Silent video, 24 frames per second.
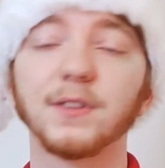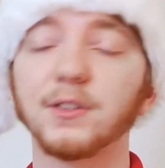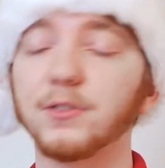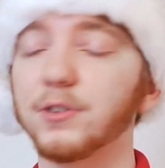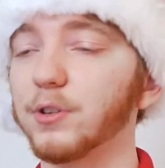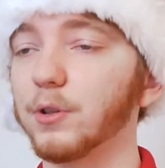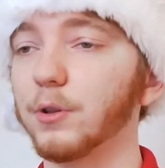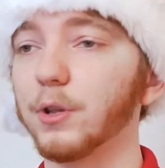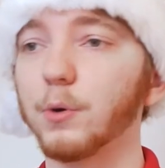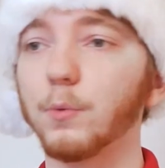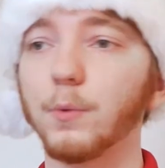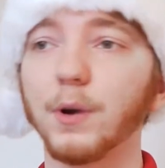
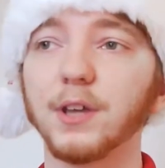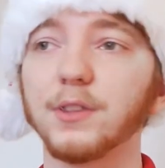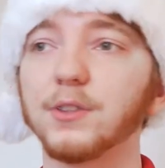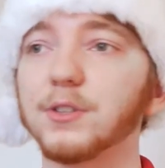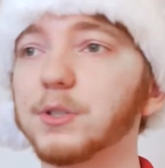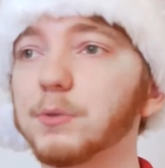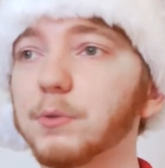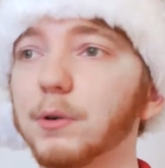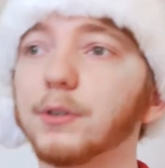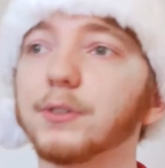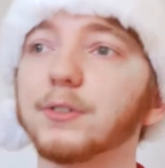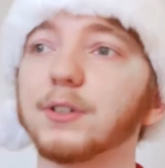It's the only way
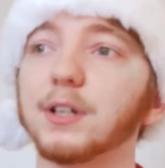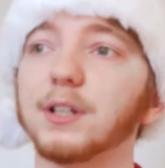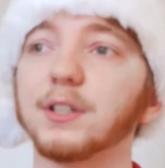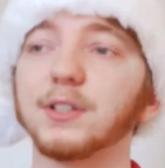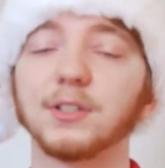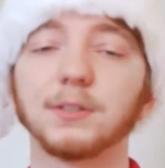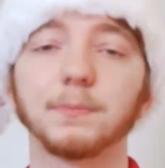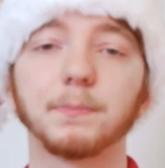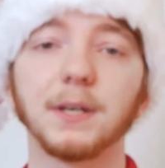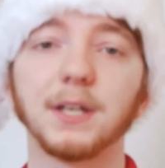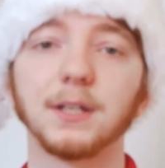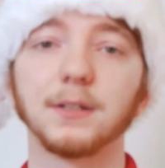this world's going
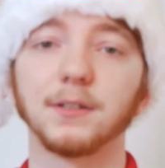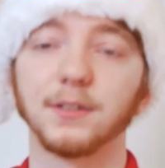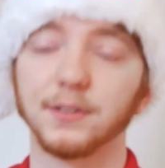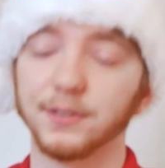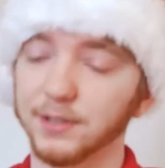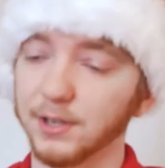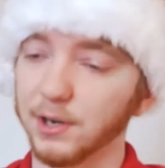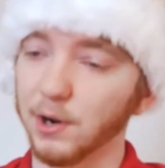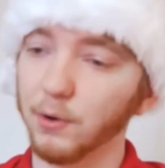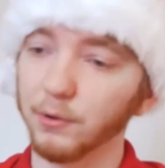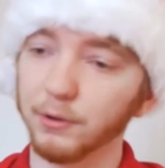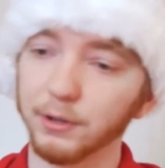to spin.
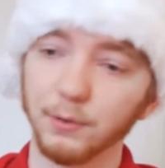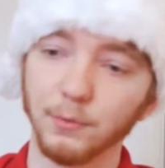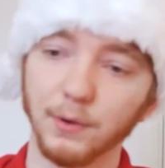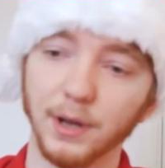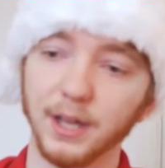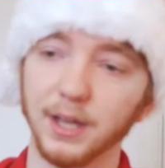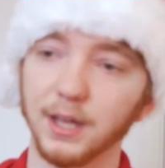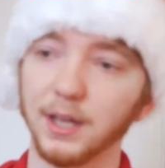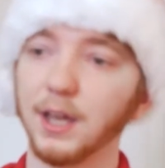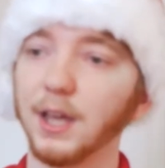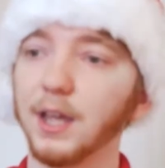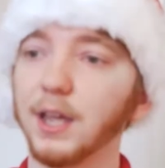It's the only
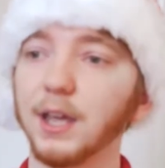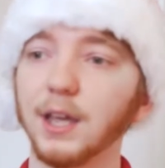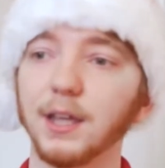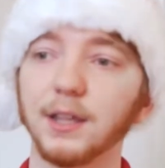way